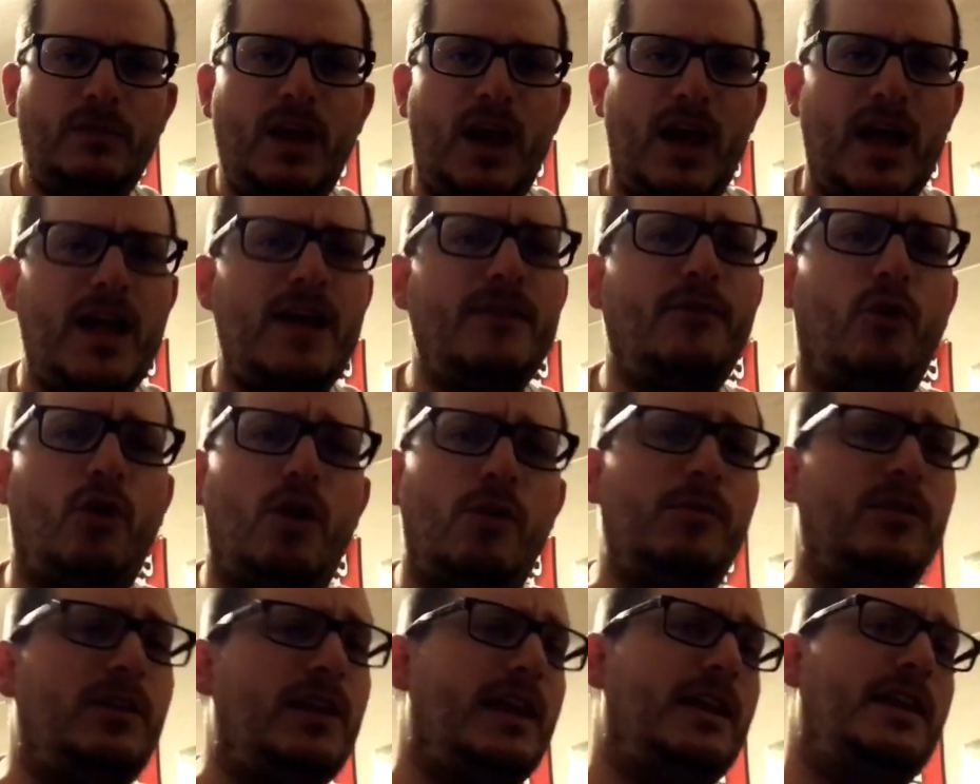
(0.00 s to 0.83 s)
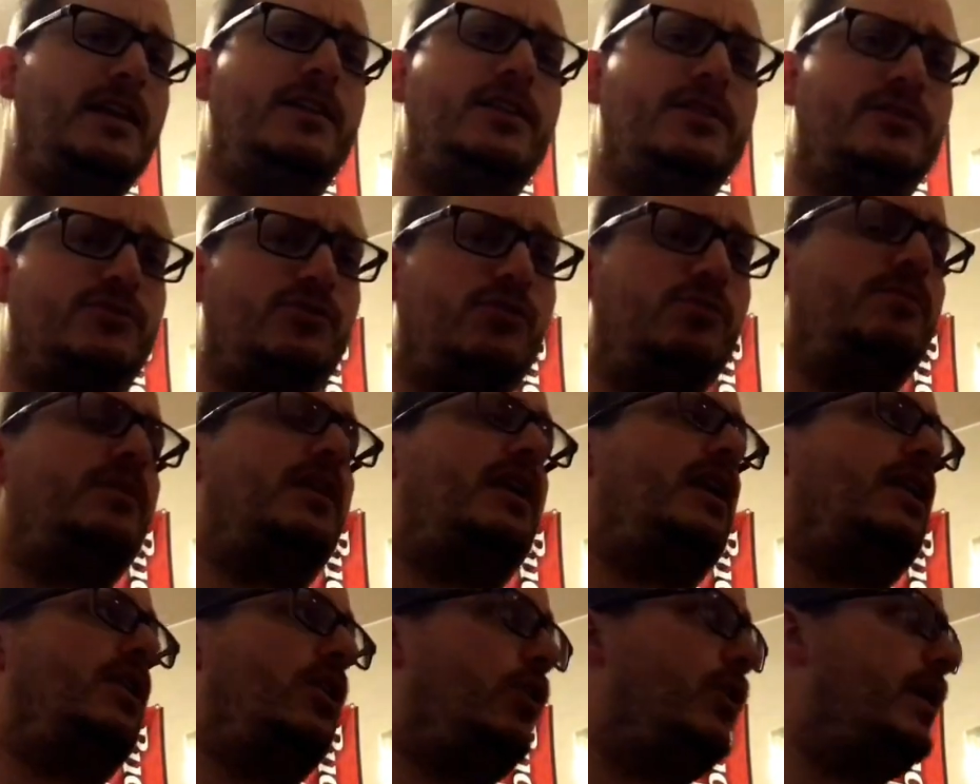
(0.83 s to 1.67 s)
I have horrible lighting in this room, and
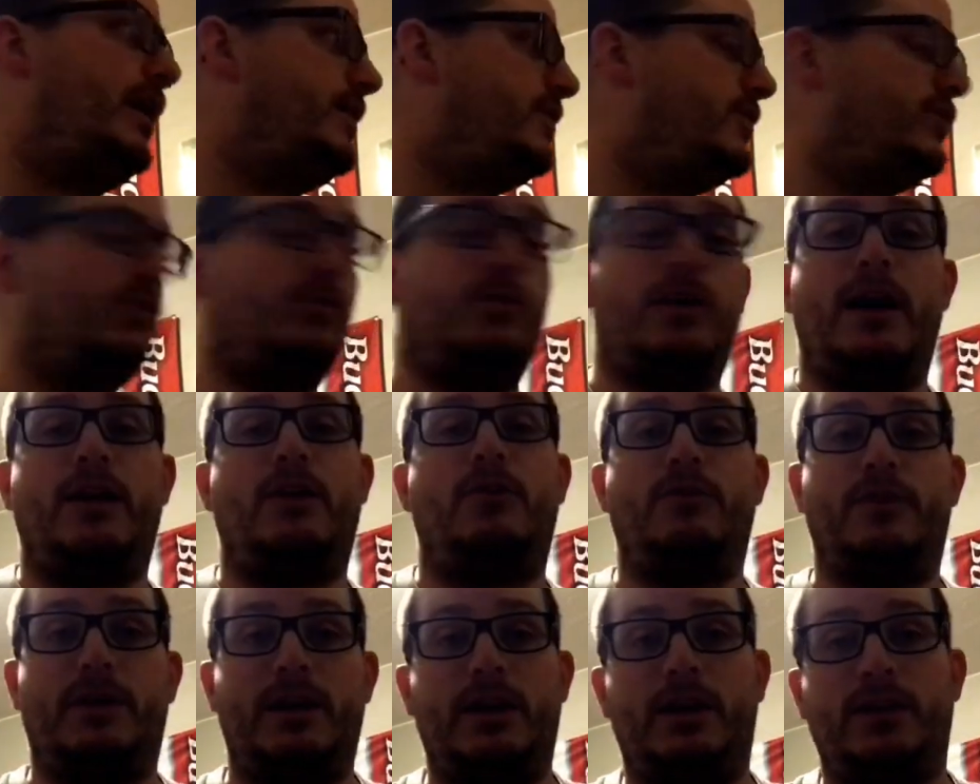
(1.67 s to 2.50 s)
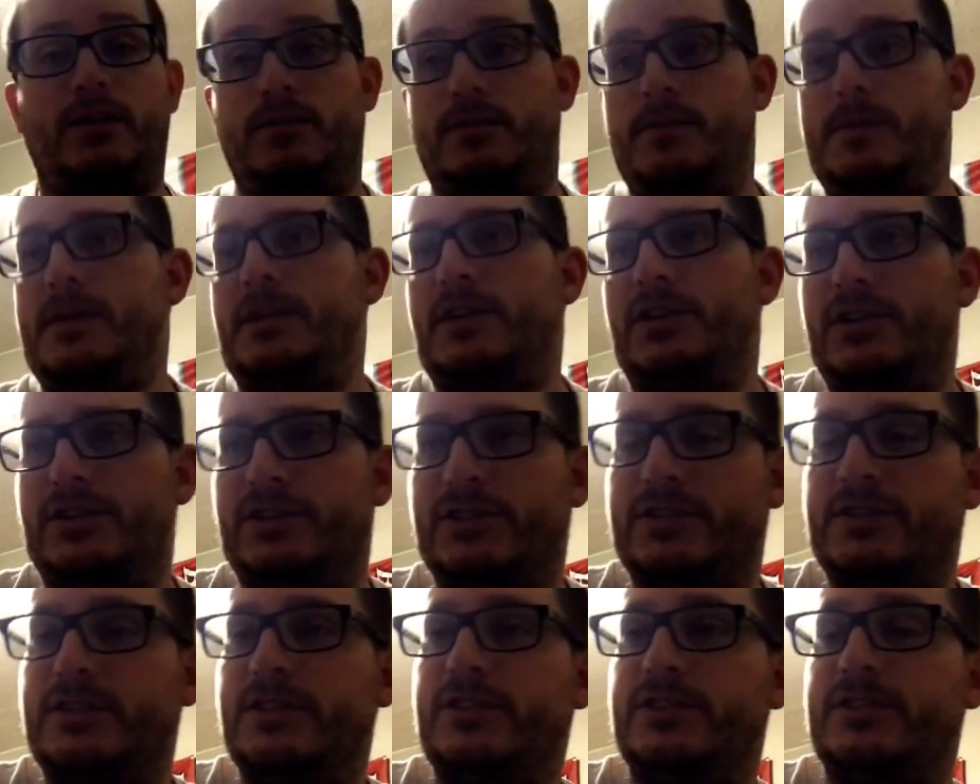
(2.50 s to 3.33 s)
I know it, so I don't care. I mean,
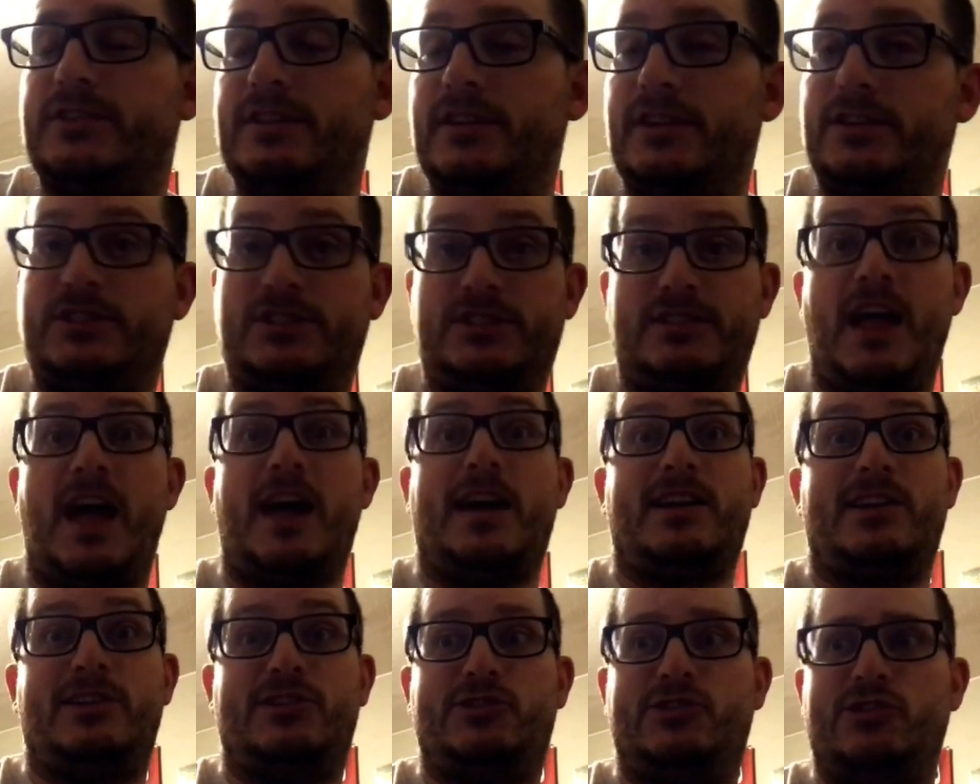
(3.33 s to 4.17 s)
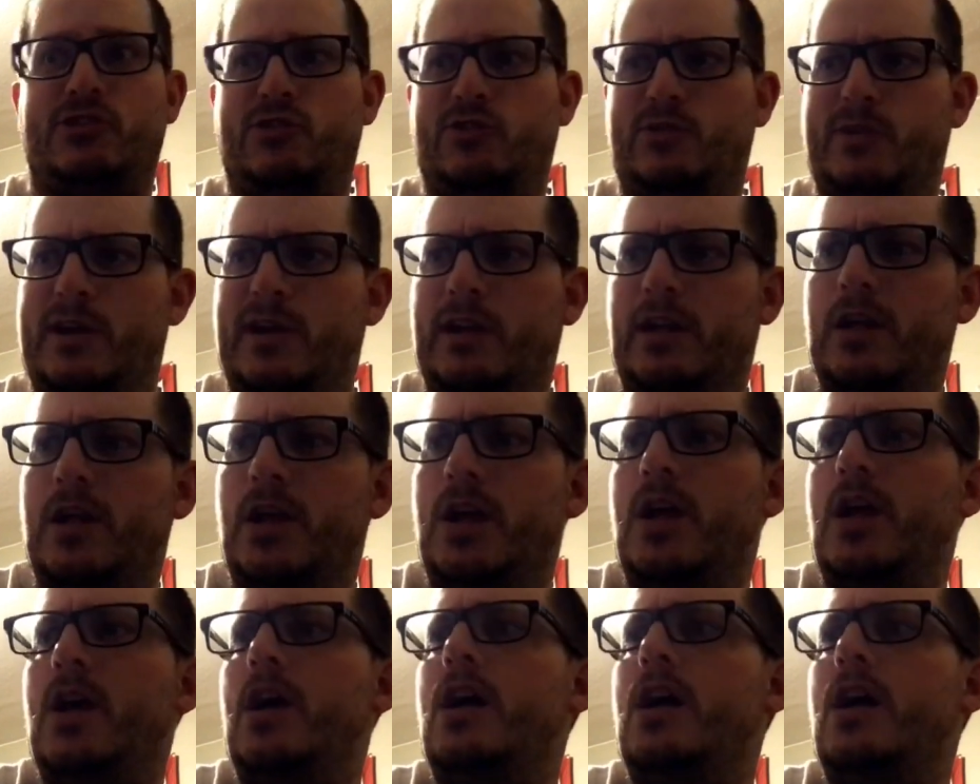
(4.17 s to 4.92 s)
it's not going to show well.